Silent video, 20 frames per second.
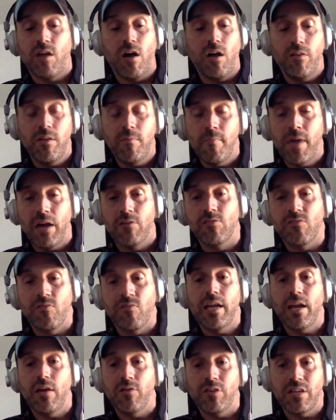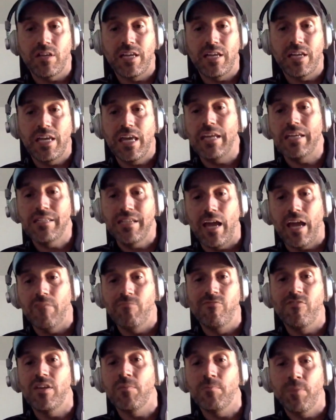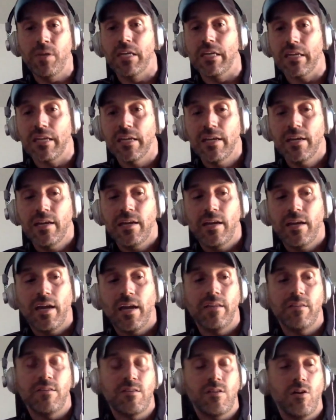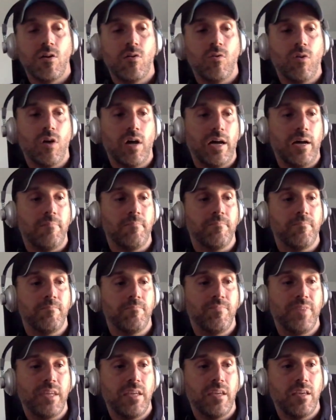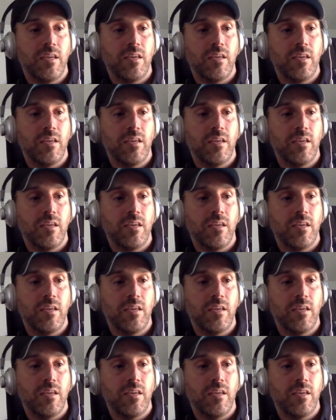all that matters right now is getting to M V P. And so, um, yep.